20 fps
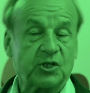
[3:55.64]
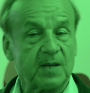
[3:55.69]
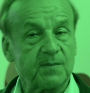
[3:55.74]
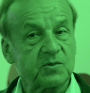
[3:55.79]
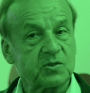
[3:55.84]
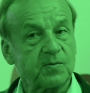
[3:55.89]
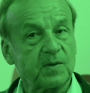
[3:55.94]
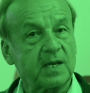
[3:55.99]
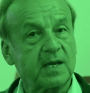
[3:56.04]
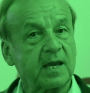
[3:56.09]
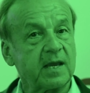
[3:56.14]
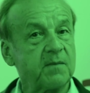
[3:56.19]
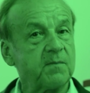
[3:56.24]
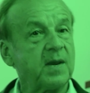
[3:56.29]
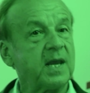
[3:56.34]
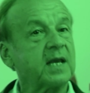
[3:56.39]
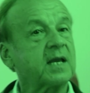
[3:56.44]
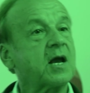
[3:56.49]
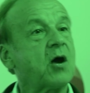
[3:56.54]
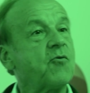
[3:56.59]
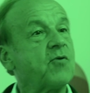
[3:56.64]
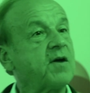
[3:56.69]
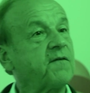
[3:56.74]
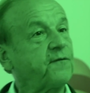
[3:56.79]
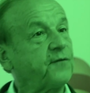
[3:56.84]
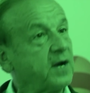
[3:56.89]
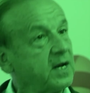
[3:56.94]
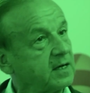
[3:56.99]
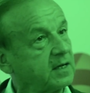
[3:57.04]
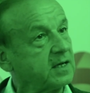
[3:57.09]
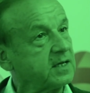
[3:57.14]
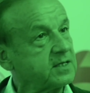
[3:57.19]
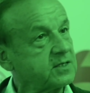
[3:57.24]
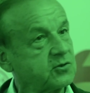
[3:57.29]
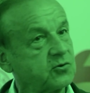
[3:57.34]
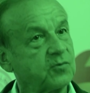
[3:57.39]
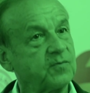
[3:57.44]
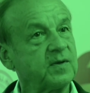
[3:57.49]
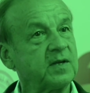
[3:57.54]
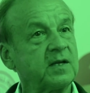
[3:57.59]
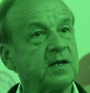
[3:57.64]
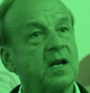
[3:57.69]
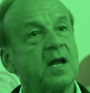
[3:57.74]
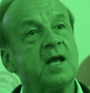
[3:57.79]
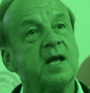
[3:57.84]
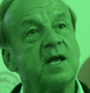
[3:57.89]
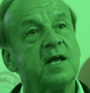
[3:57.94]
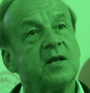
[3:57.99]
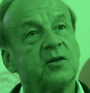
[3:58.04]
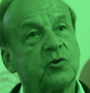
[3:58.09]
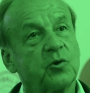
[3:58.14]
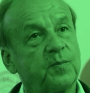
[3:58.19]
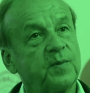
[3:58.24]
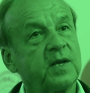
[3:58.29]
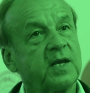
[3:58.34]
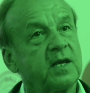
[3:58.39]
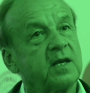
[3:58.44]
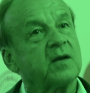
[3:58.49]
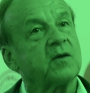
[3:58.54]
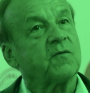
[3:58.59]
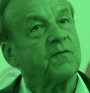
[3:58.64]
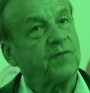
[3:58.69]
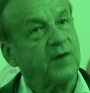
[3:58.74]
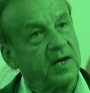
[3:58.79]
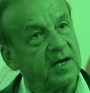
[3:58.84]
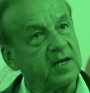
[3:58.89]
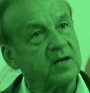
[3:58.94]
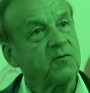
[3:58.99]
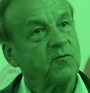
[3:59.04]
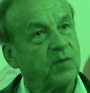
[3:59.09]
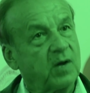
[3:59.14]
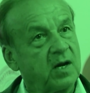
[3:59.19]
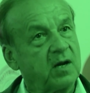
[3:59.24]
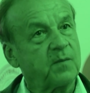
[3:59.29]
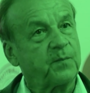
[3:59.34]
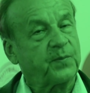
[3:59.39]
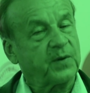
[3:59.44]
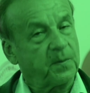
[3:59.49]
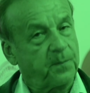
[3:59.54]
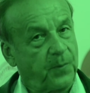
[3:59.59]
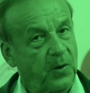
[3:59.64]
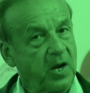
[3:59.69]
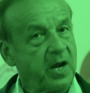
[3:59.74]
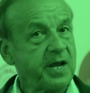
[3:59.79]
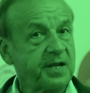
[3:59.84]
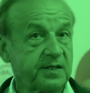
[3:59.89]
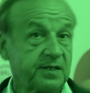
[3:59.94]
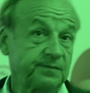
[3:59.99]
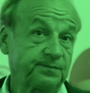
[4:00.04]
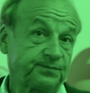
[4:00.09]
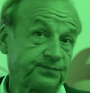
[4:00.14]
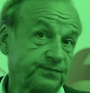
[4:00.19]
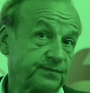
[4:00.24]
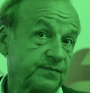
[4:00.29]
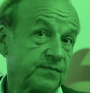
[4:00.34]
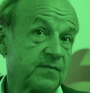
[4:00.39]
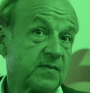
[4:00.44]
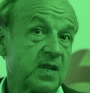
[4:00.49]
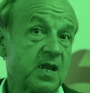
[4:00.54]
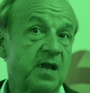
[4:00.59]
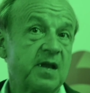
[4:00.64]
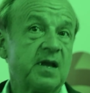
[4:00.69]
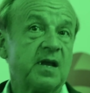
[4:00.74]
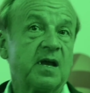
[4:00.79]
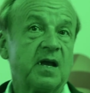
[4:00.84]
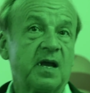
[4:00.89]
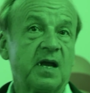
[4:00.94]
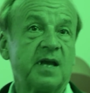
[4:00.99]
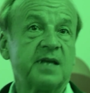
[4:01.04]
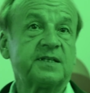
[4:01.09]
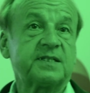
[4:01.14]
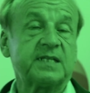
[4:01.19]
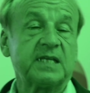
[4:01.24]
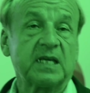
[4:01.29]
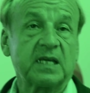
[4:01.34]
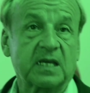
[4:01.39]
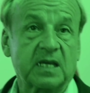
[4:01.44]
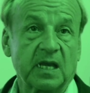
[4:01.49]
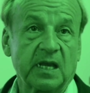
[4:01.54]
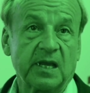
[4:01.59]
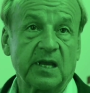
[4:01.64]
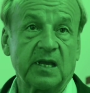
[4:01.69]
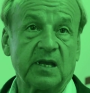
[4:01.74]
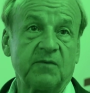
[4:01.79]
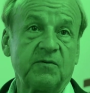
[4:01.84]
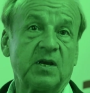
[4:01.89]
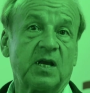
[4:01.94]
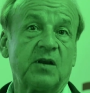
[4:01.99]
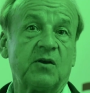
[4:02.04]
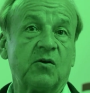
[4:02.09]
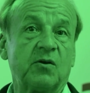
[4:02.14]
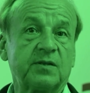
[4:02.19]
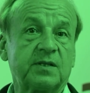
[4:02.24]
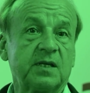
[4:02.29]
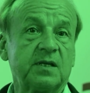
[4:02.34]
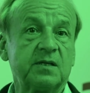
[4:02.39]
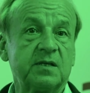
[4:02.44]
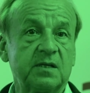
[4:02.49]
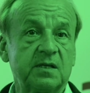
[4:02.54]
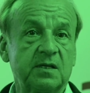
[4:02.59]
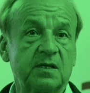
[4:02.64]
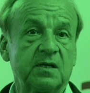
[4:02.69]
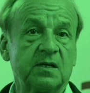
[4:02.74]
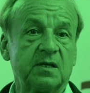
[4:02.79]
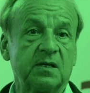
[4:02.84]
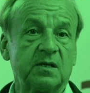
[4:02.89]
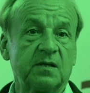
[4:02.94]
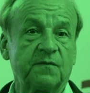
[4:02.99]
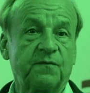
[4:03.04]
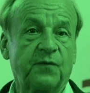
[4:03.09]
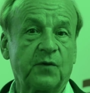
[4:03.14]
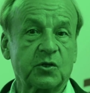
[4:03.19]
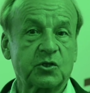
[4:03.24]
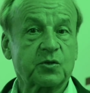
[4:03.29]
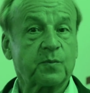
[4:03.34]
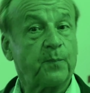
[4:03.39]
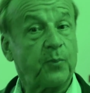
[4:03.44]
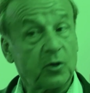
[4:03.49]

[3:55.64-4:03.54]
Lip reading: teams we can make our friendlies to be very well prepared. I think we are not in the first